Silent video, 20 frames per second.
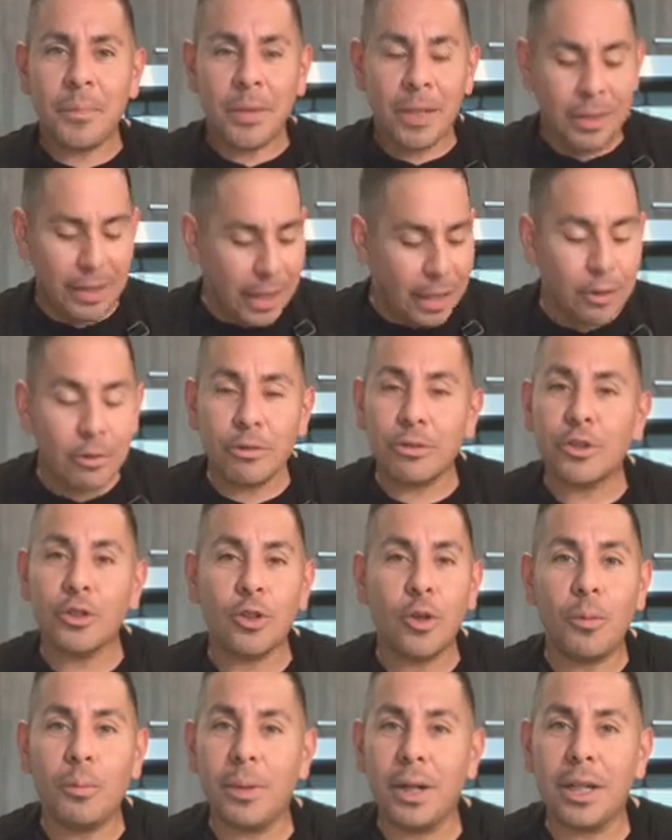Thank you
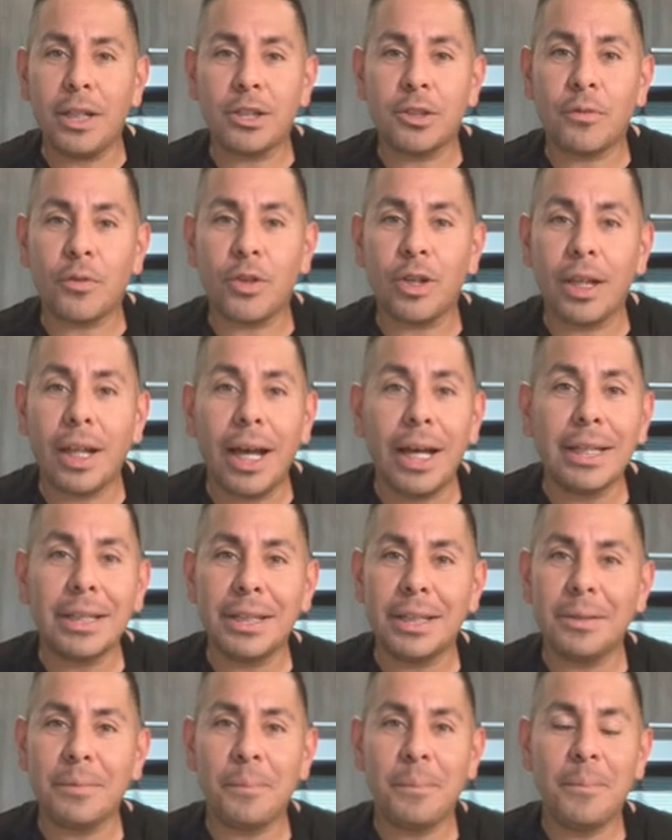so much for
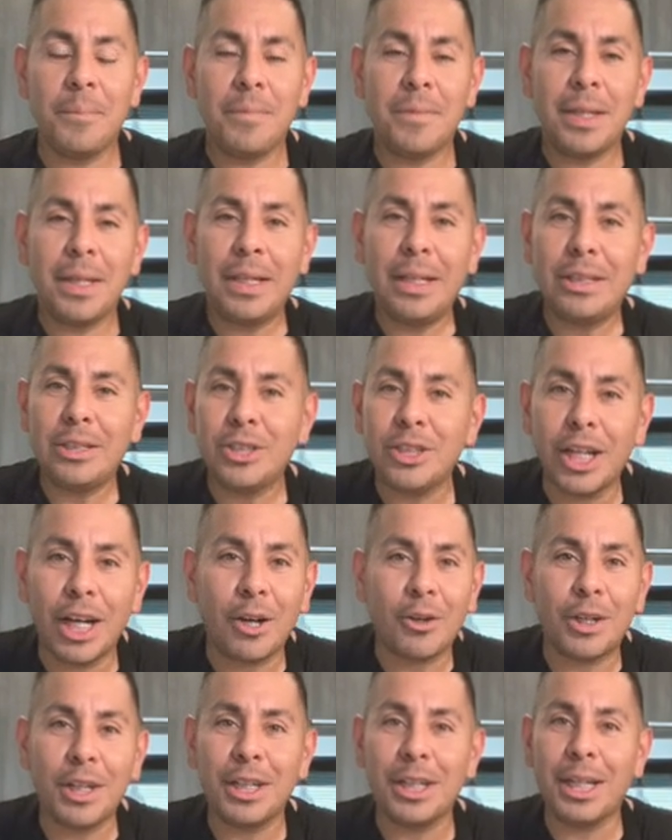liking,
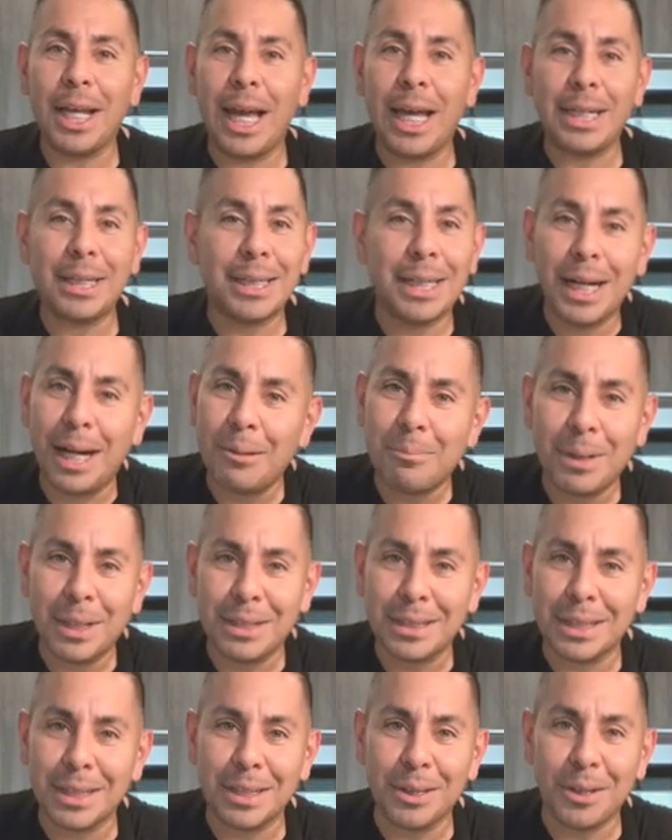sharing, and
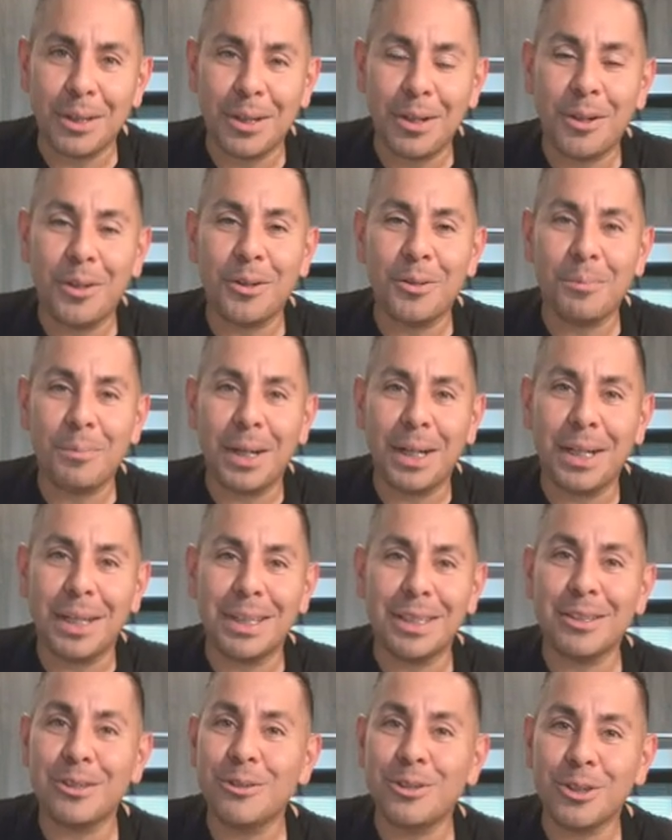commenting on my
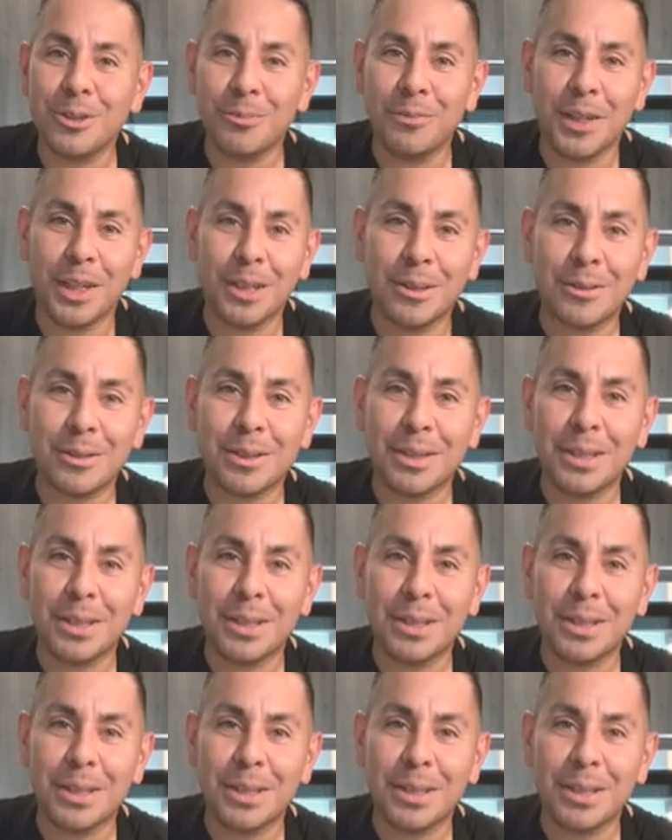YouTube videos.